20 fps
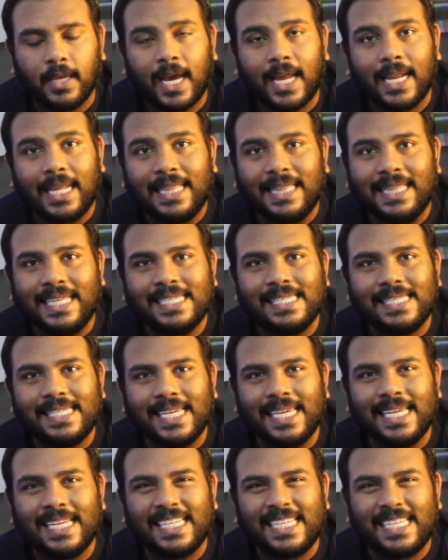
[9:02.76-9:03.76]
not in this
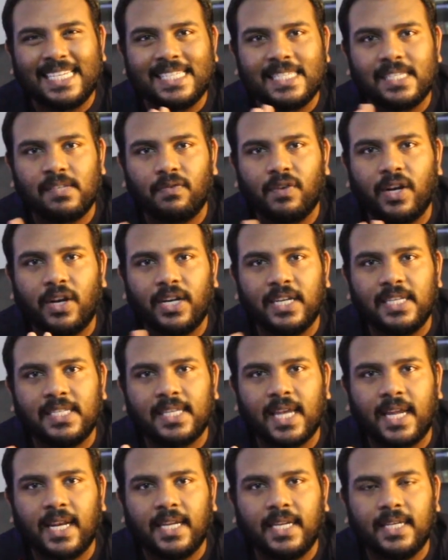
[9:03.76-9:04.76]
tint, because it's a very
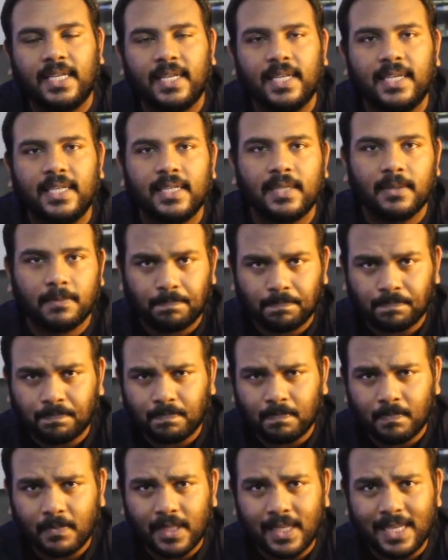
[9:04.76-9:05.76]
sunny tint.
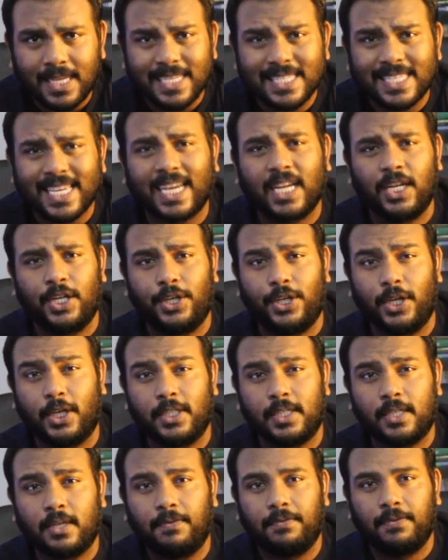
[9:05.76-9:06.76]
It's like a
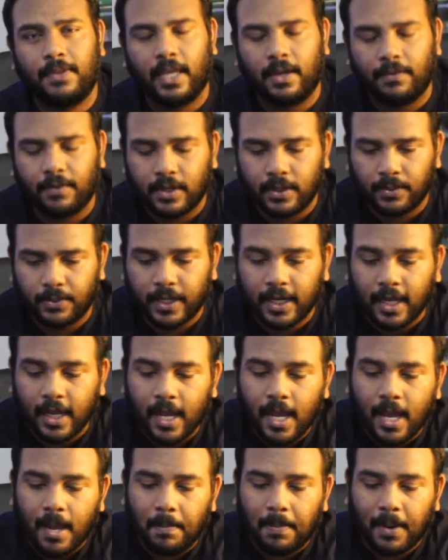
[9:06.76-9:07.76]
dusk flavor to it.
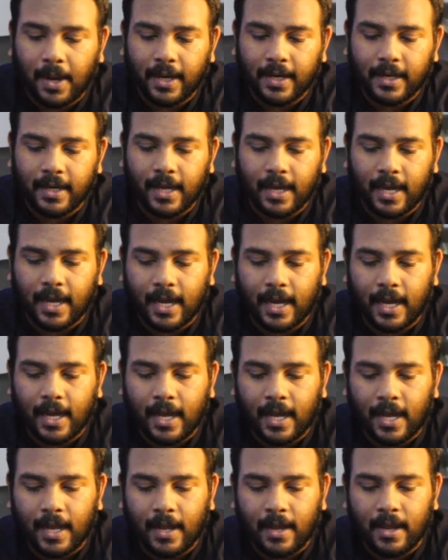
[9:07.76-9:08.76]
But
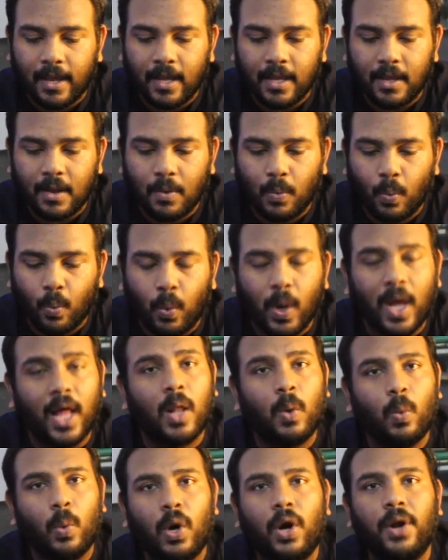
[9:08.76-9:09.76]

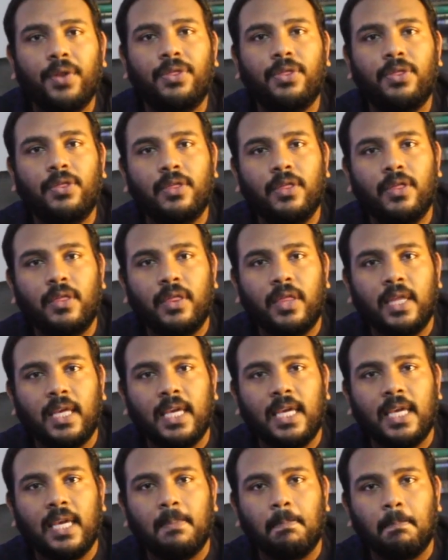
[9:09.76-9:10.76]
well worth
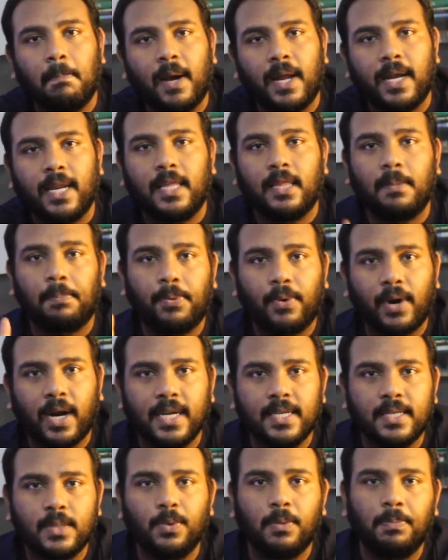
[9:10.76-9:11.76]
the money. The
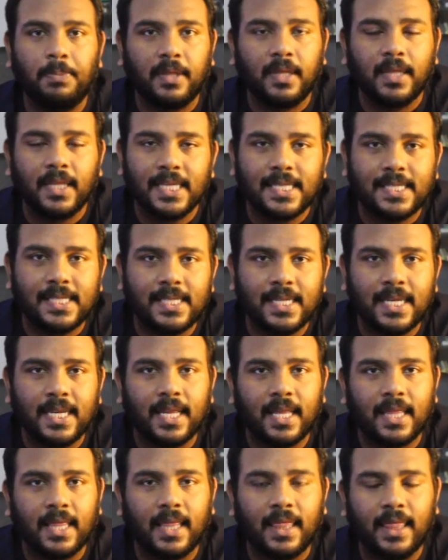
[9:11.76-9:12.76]
price will be
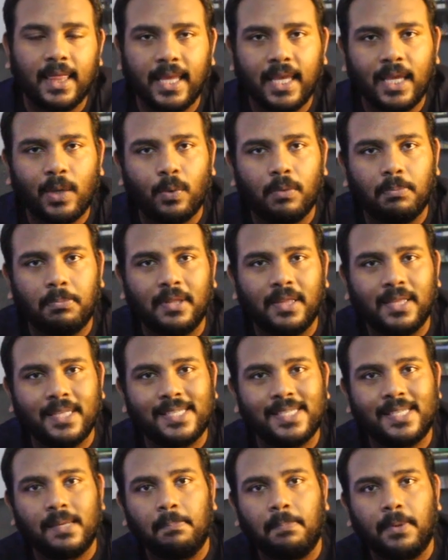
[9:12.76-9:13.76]
listed, the link will be
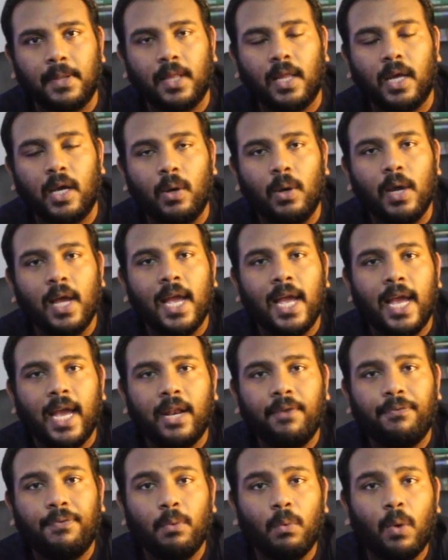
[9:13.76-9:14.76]
listed below,
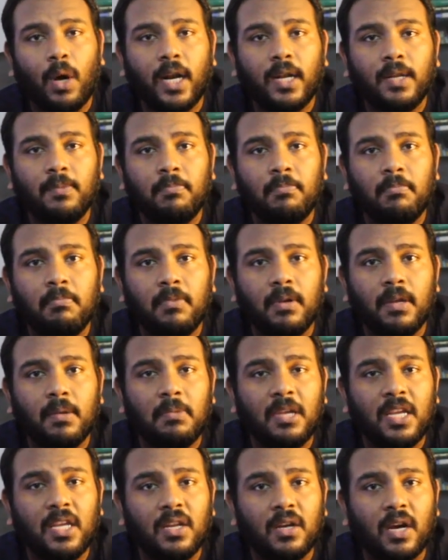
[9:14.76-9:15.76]
and if you wanted
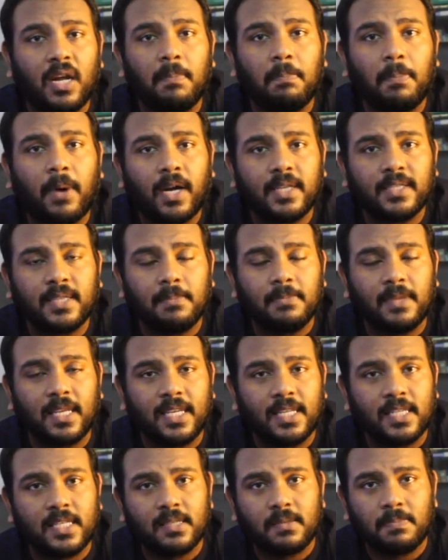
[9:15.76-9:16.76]
me to unbox
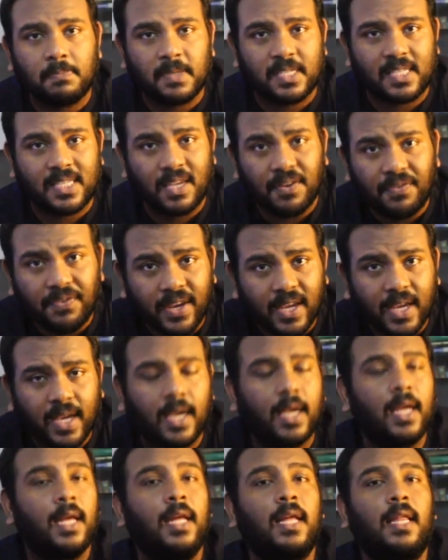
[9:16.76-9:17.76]
something in specific,
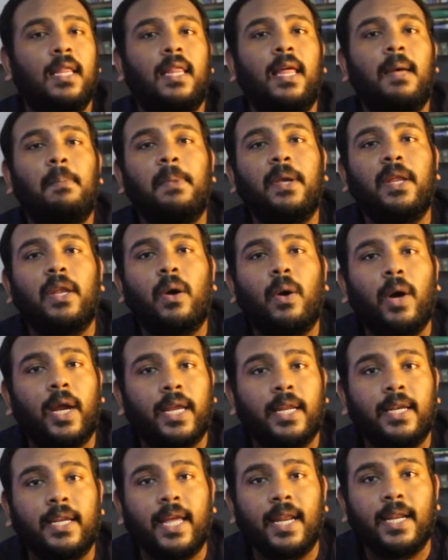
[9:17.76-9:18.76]
let me know. I
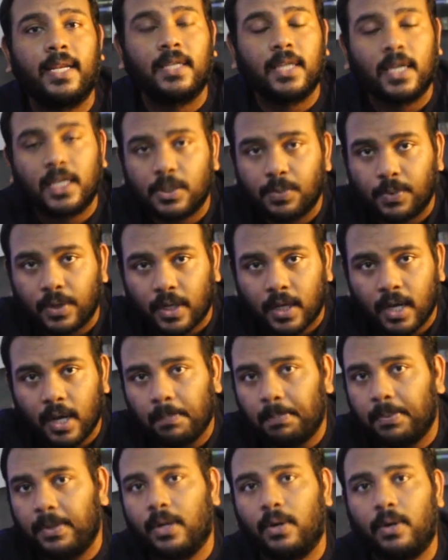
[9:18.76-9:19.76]
can get in touch with the
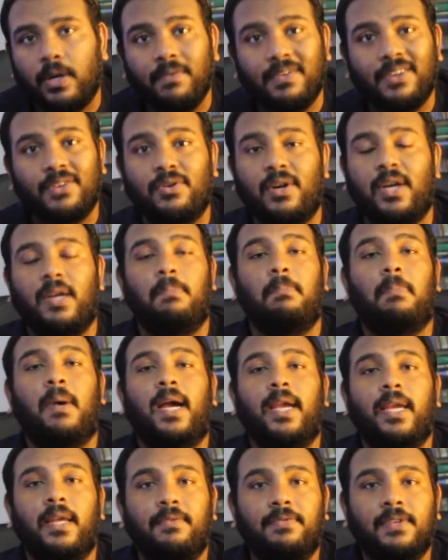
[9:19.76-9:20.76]
company or even try and
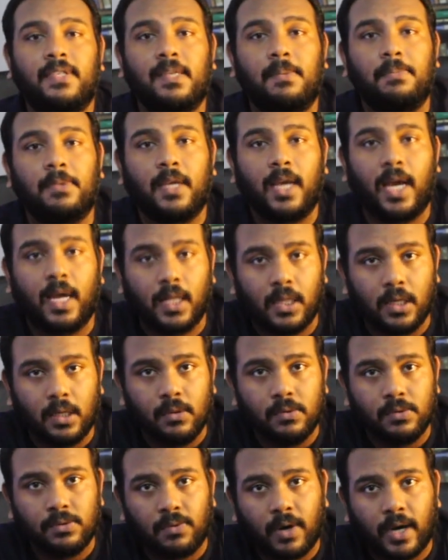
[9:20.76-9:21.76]
buy it if it's something I'll
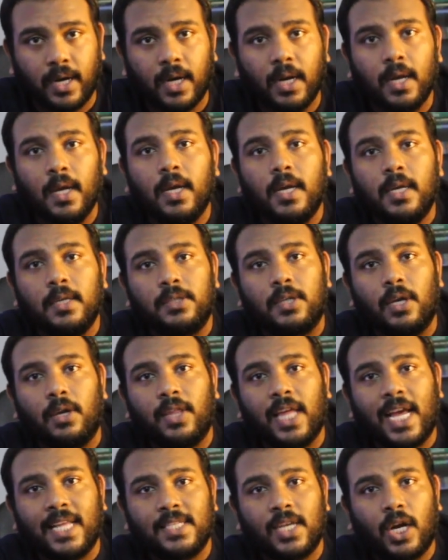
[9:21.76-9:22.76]
use, right? So
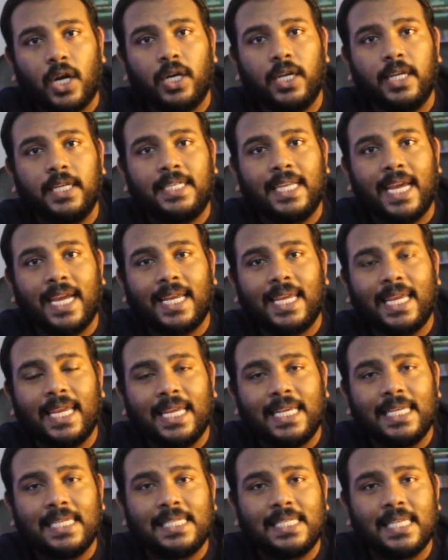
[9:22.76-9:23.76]
that's RD
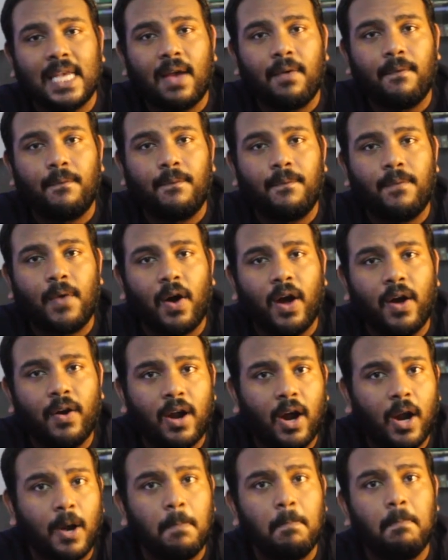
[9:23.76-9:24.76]
Techie's
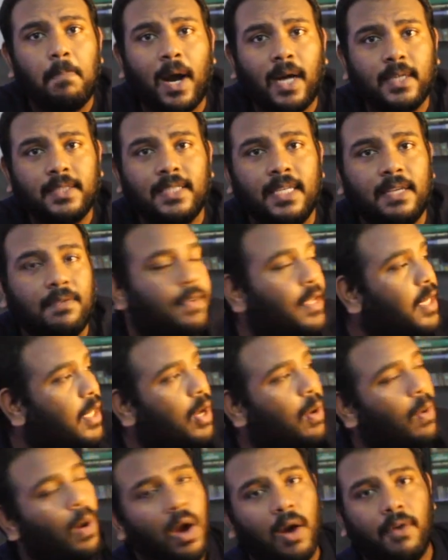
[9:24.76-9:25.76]
unboxing
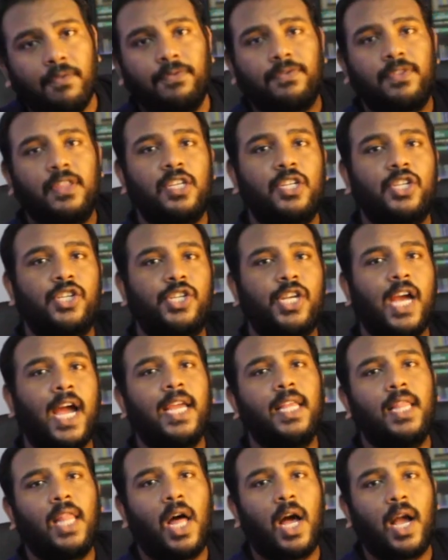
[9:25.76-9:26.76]
video of the
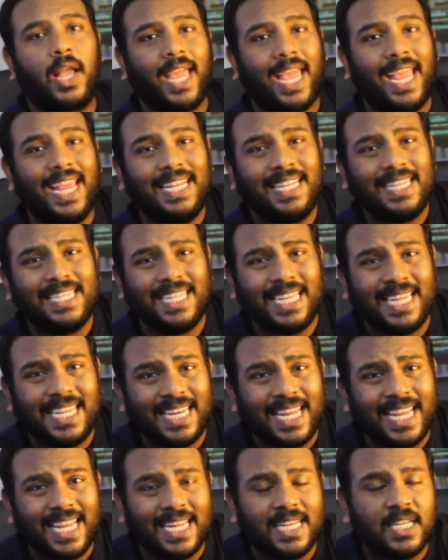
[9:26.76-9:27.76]
Shylock
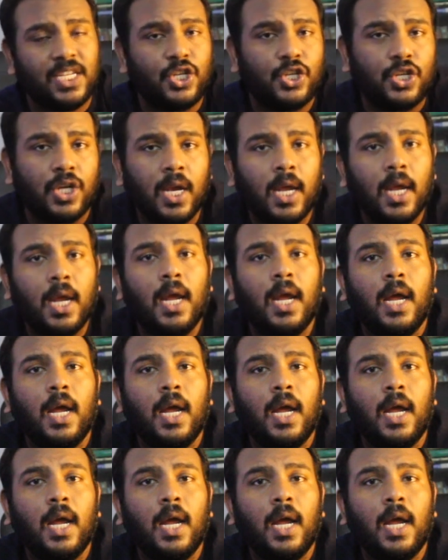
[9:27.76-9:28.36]
18-inch